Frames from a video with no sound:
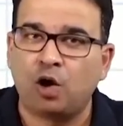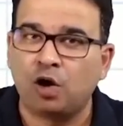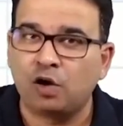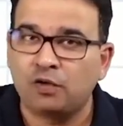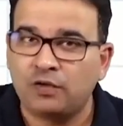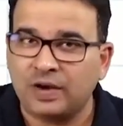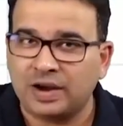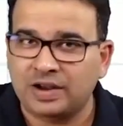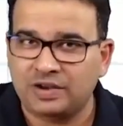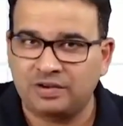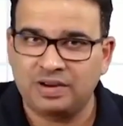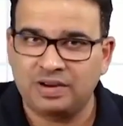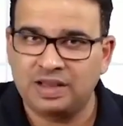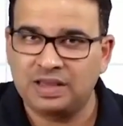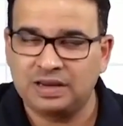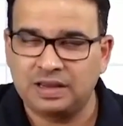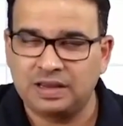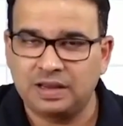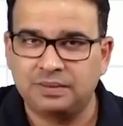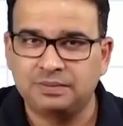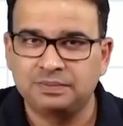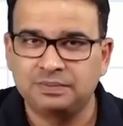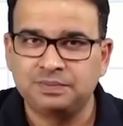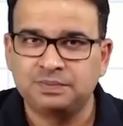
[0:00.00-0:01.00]
olfactory
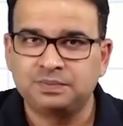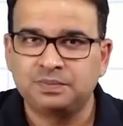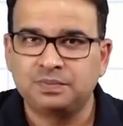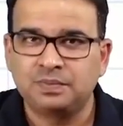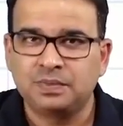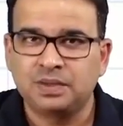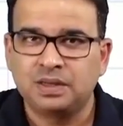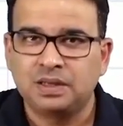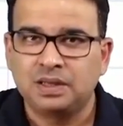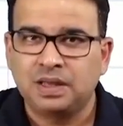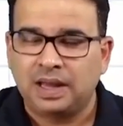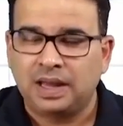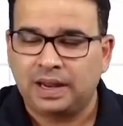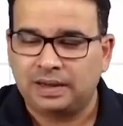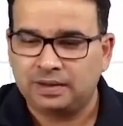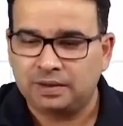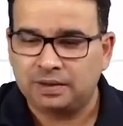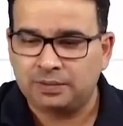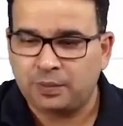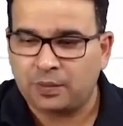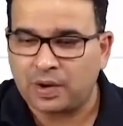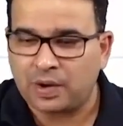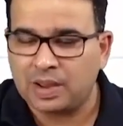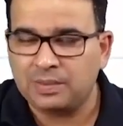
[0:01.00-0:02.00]
area. And
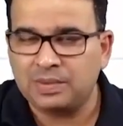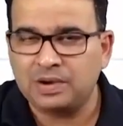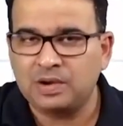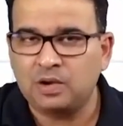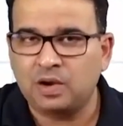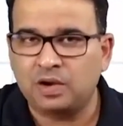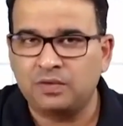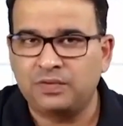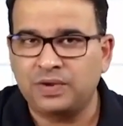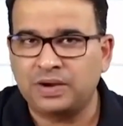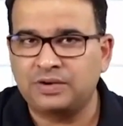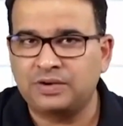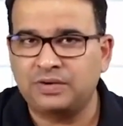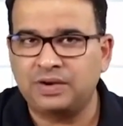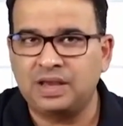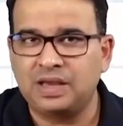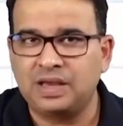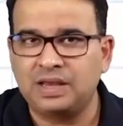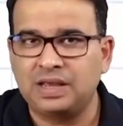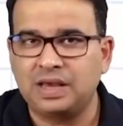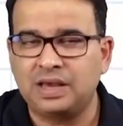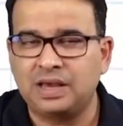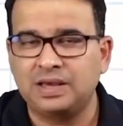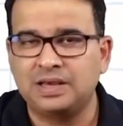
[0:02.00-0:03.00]
that primary olfactory
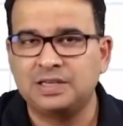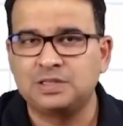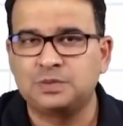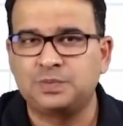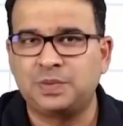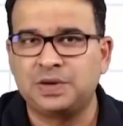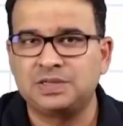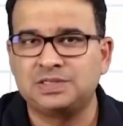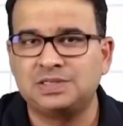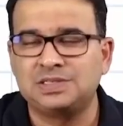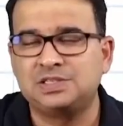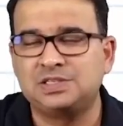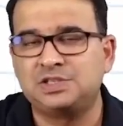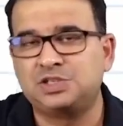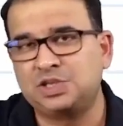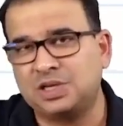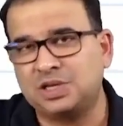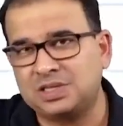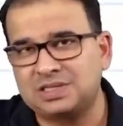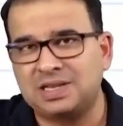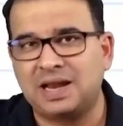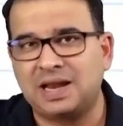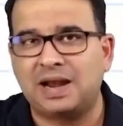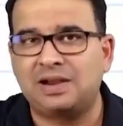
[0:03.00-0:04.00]
area is present
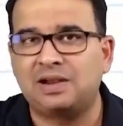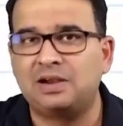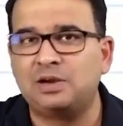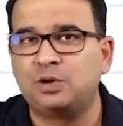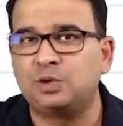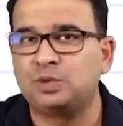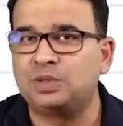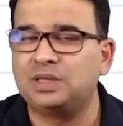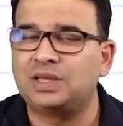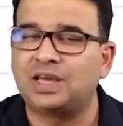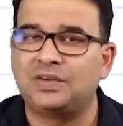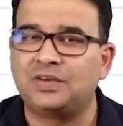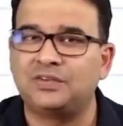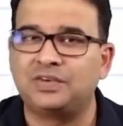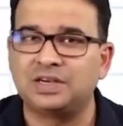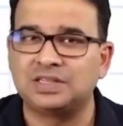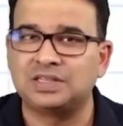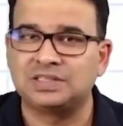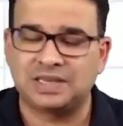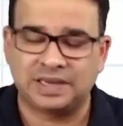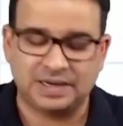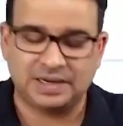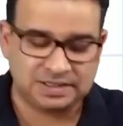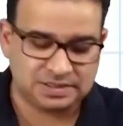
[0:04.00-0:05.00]
just lateral to the
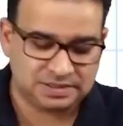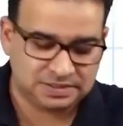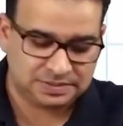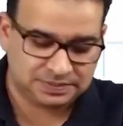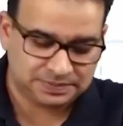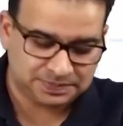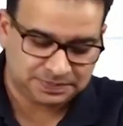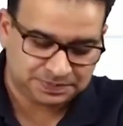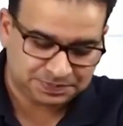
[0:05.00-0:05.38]
cavernous sinus.